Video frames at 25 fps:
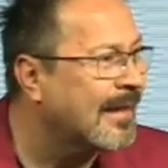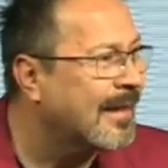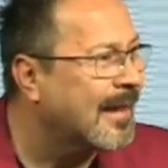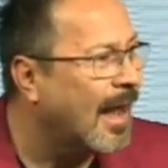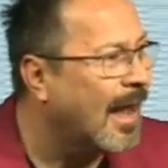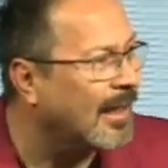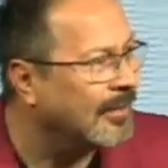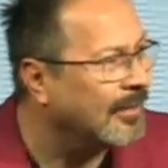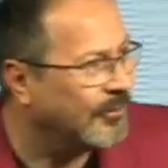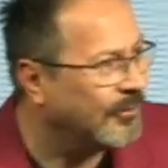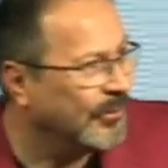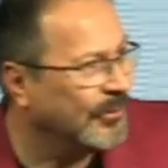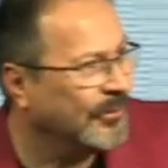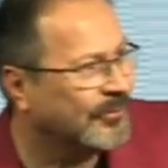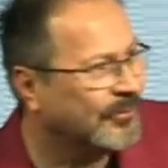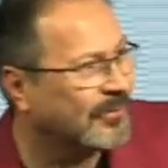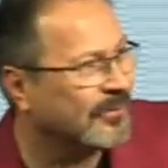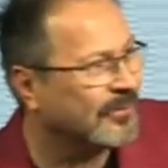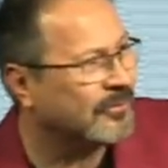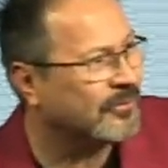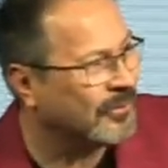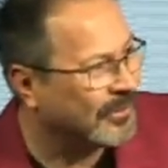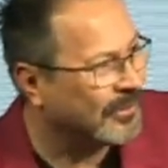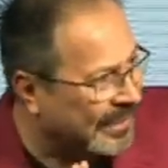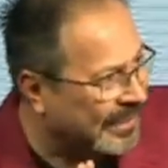that God
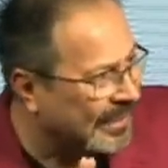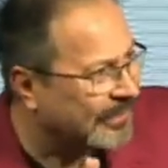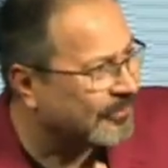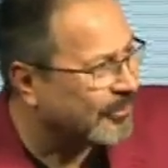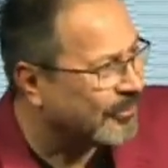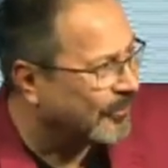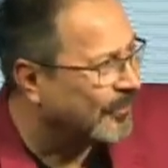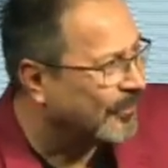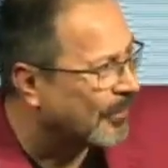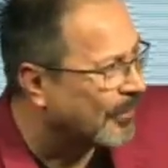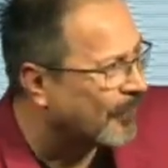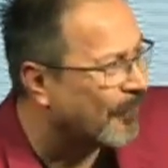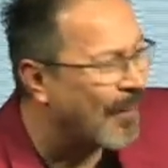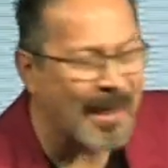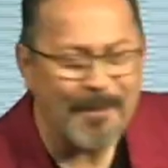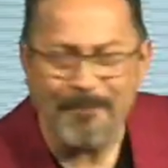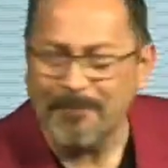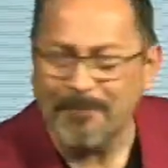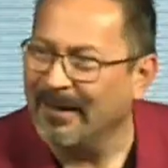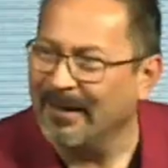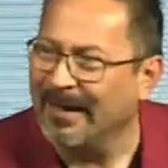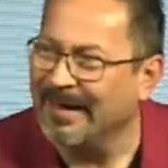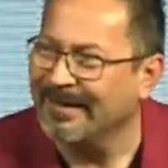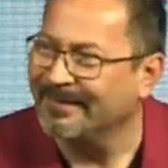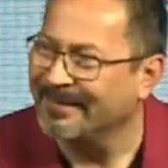uses to get you in the right
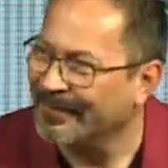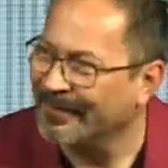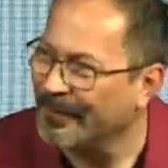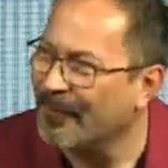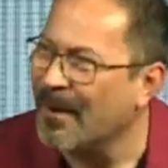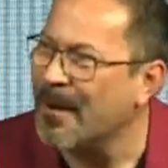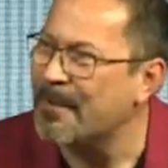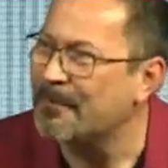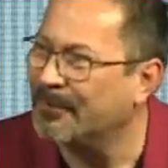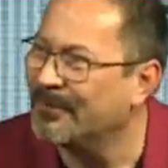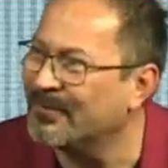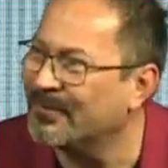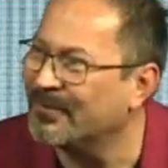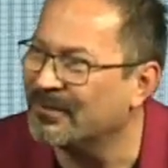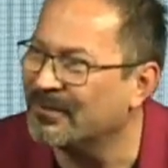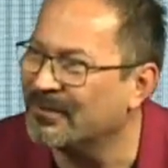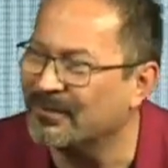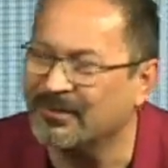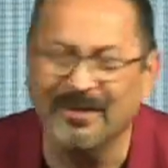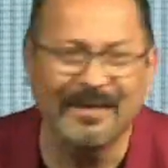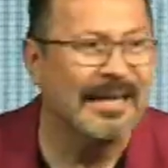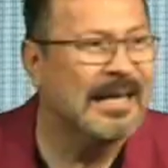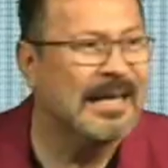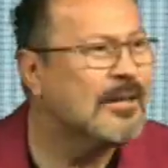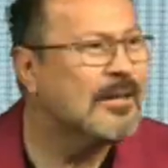place, in the right
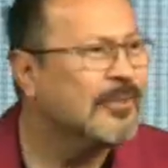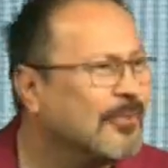position.